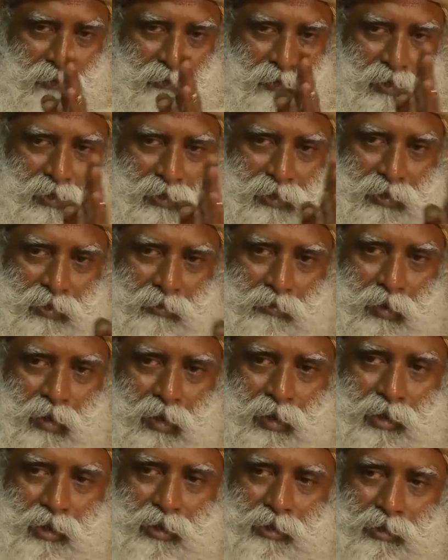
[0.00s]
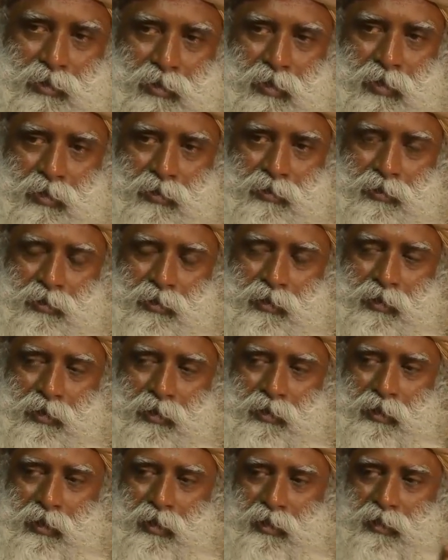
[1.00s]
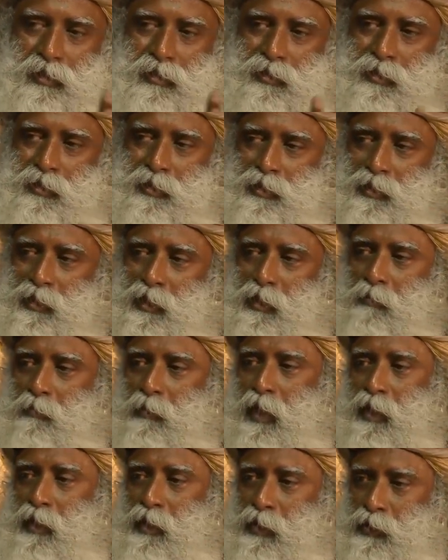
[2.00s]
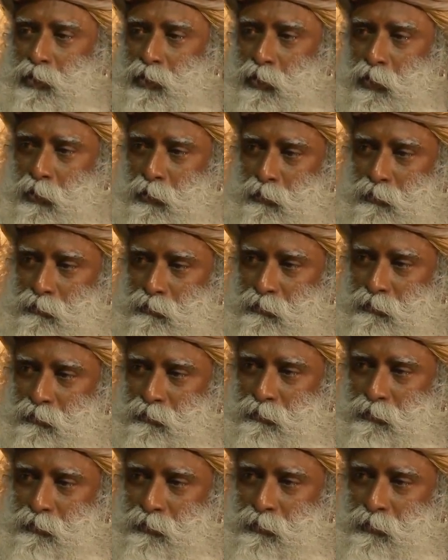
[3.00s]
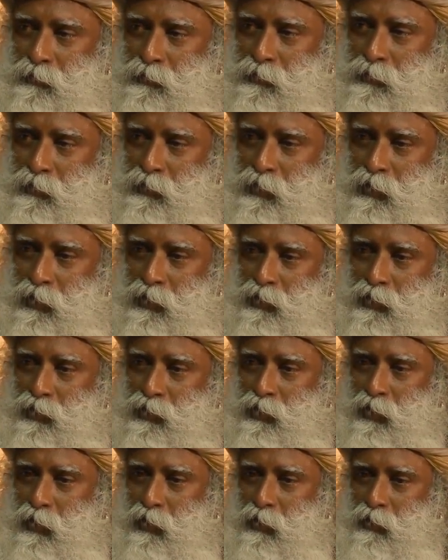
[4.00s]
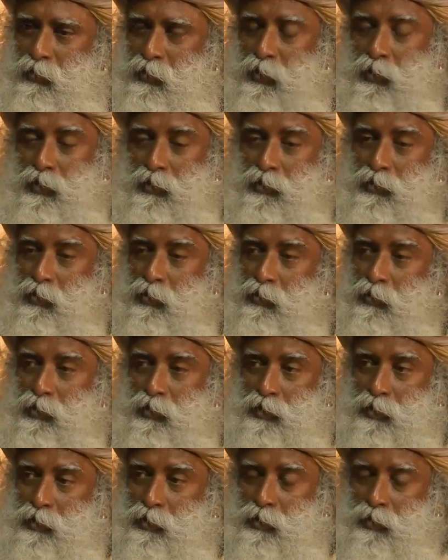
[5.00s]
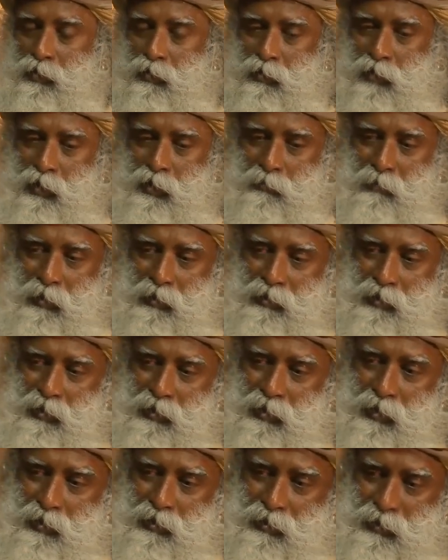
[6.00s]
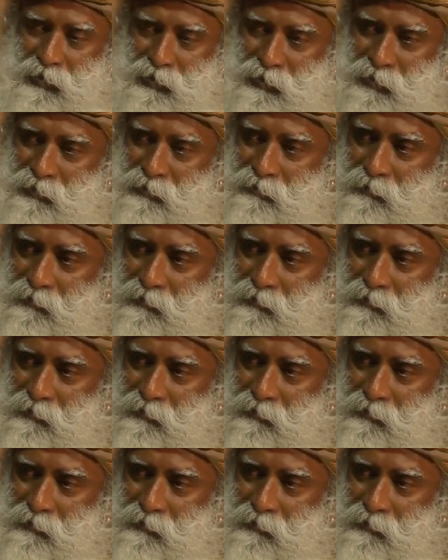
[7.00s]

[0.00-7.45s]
Once the body is gone, the discretionary mind is gone. So, there is no decision, only by tendency.